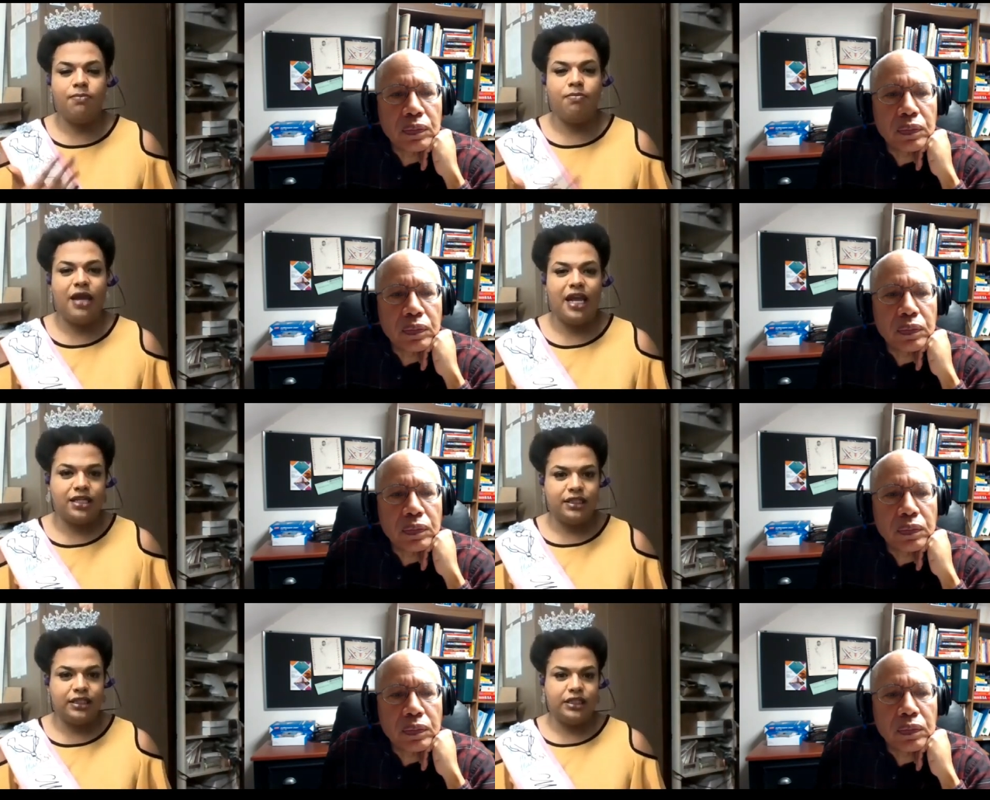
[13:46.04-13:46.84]

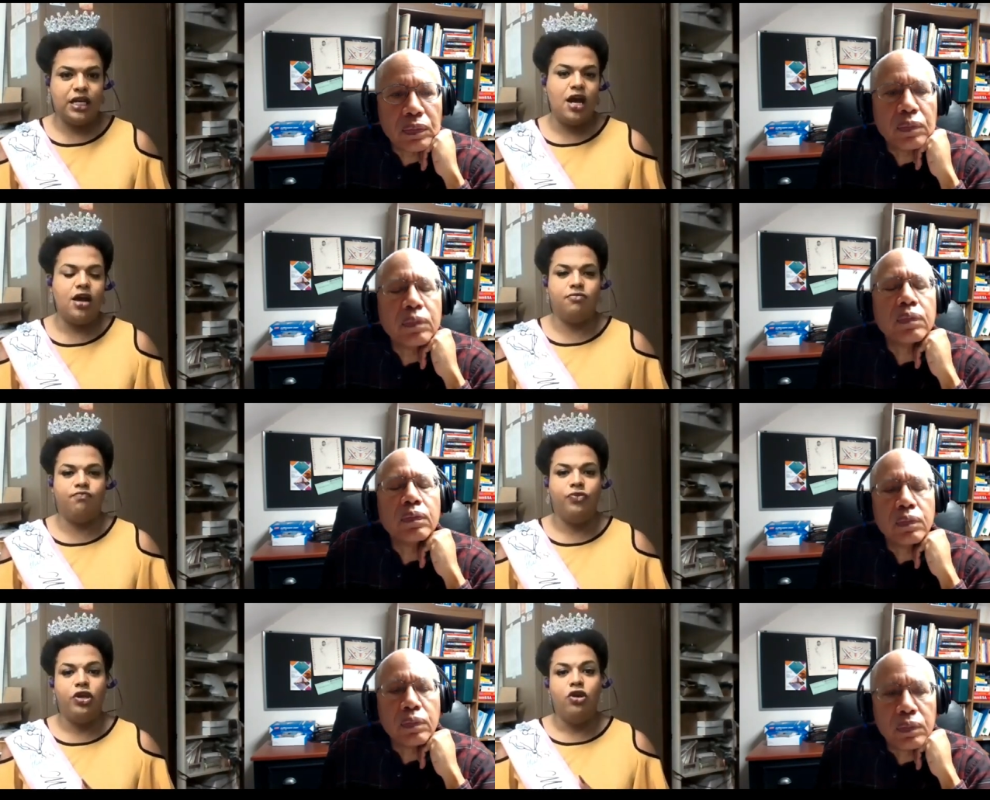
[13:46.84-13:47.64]
Speaker 1: based.
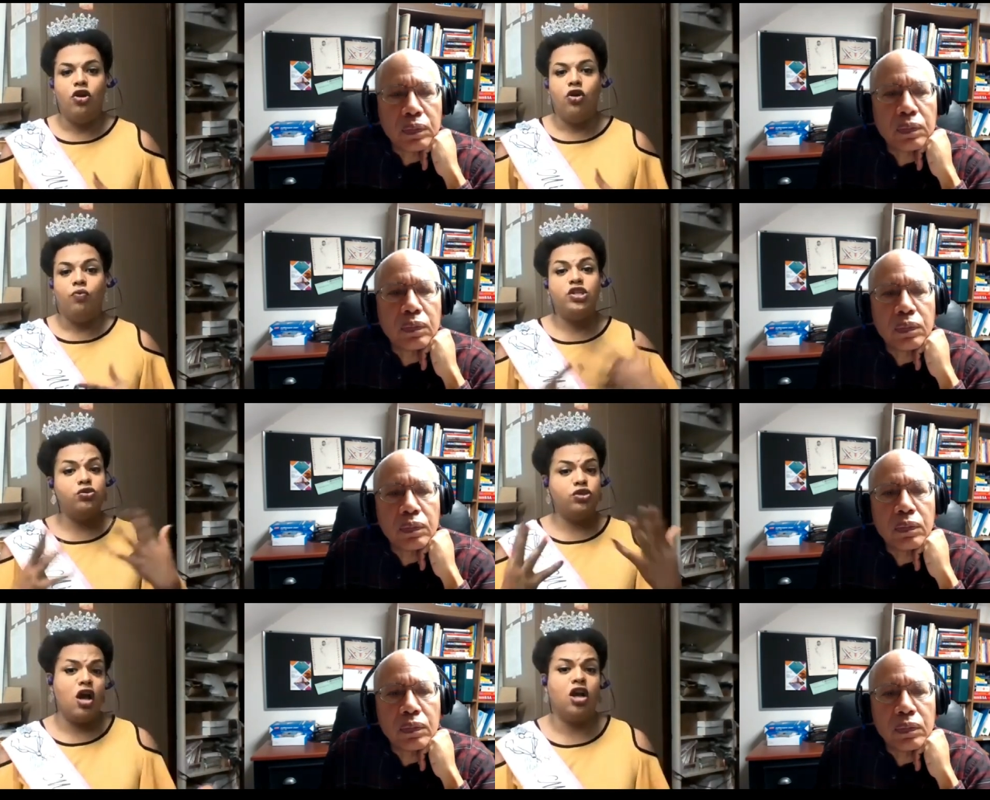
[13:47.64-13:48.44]
Um, we do
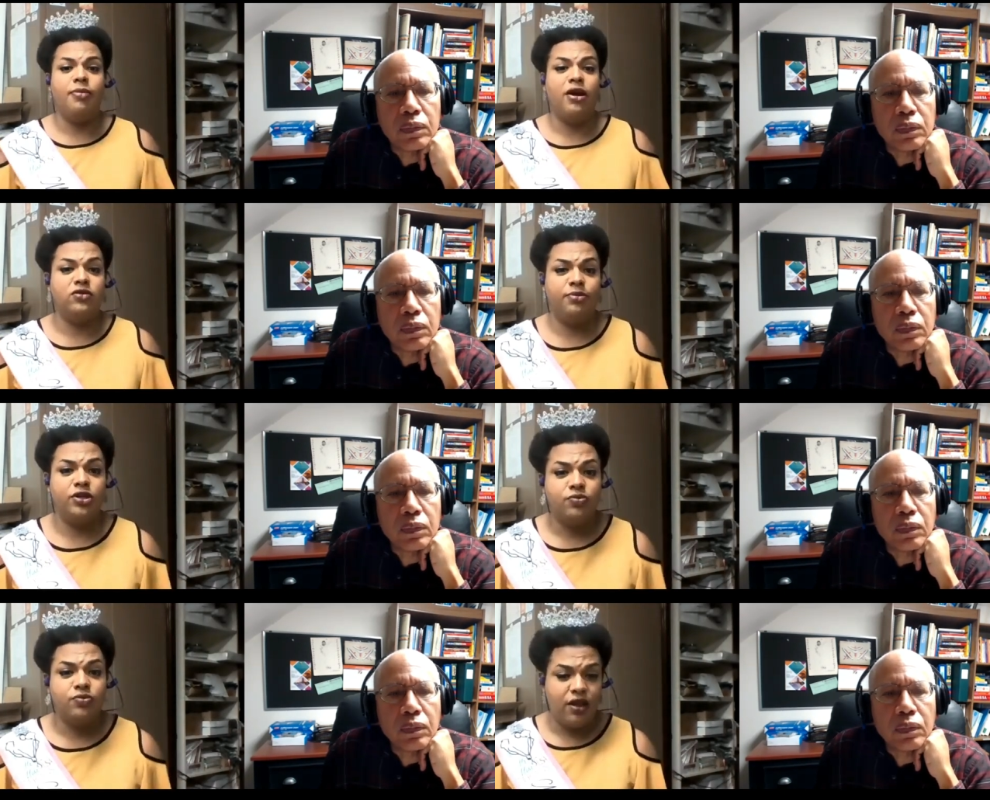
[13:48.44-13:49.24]
talk about
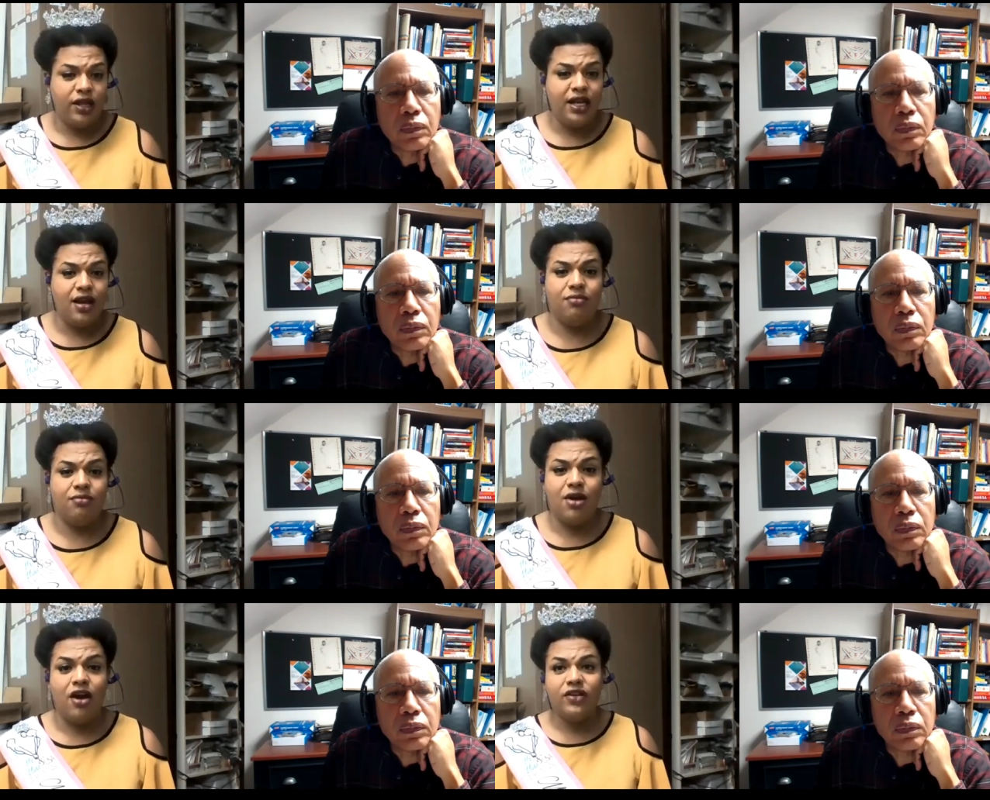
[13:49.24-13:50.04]
spirituality,
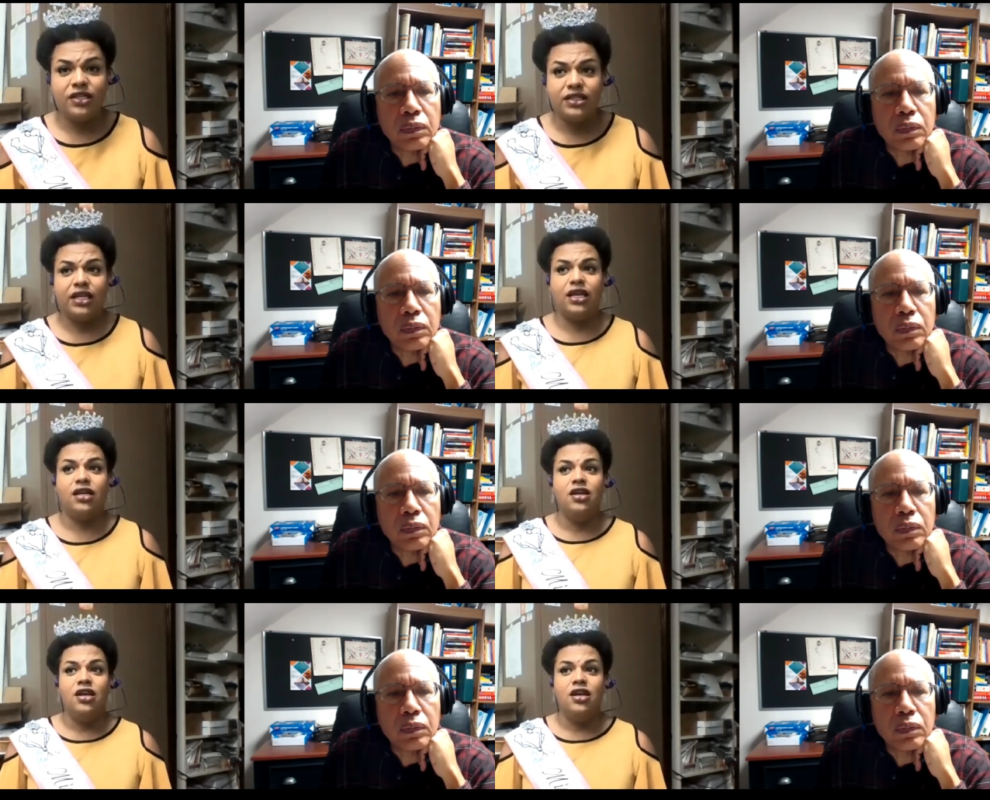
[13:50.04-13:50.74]
um, obviously,